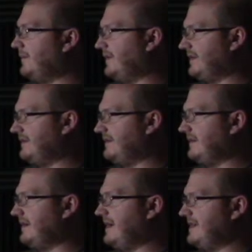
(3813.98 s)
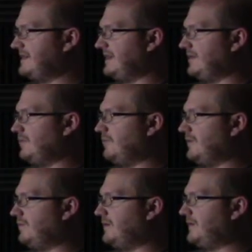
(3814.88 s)
with it and it's like,
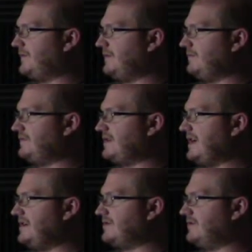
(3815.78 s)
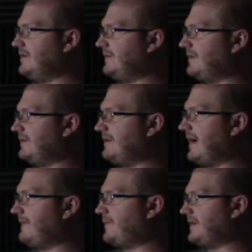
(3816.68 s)
well, what if you change your number
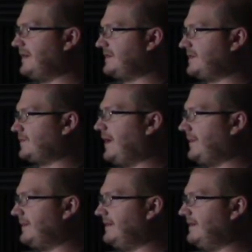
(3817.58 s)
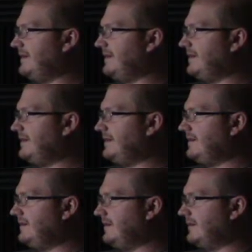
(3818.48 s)
and mm-hmm. forget mm-hmm. to swap it?
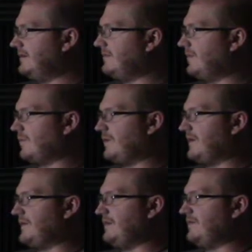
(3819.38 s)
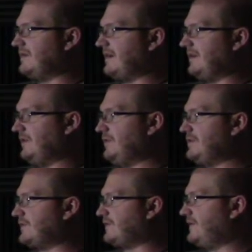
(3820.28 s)
You know, or what if you lose
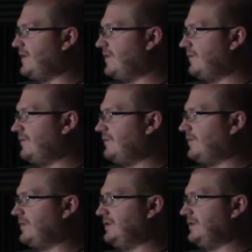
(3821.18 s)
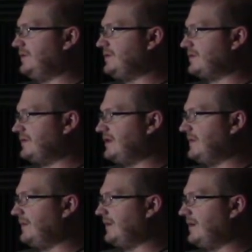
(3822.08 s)
your phone or you lose your
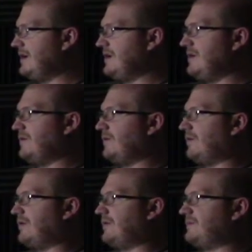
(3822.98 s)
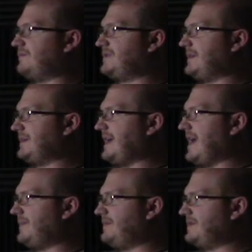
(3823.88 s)
number or something
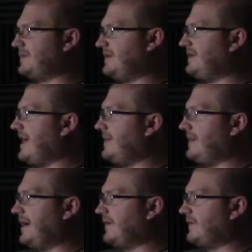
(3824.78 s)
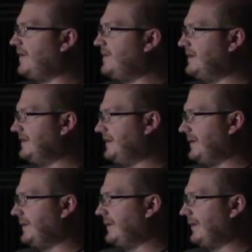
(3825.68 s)
happens where you can't pay your phone bill
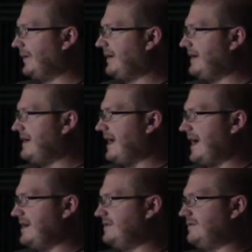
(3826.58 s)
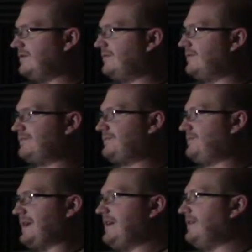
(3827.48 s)
anymore and or
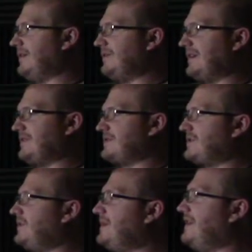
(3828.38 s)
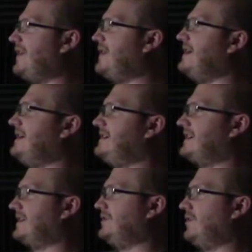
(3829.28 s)
I don't know, like there's so many things
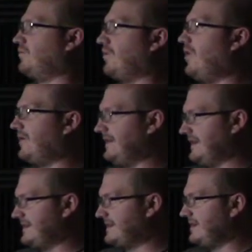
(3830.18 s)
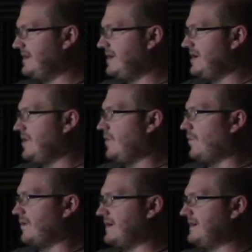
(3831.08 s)
that could go wrong in this. Yeah.
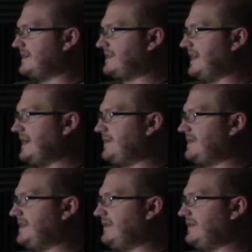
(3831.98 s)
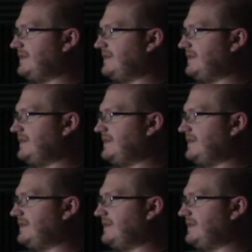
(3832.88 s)
Whereas saying receiving a